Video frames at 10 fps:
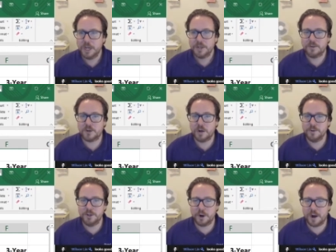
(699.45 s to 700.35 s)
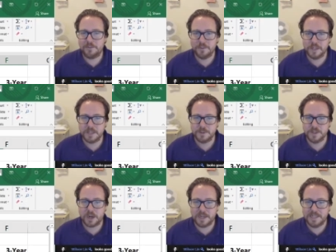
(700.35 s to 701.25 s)
So, I've really only
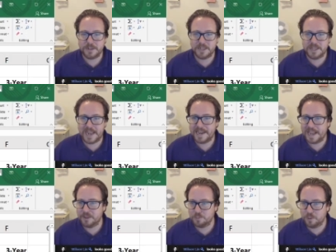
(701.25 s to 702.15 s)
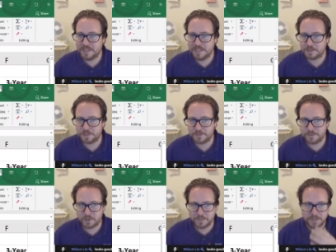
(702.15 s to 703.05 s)
got year to date and the 1 year
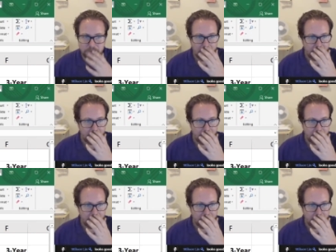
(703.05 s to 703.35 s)
performance.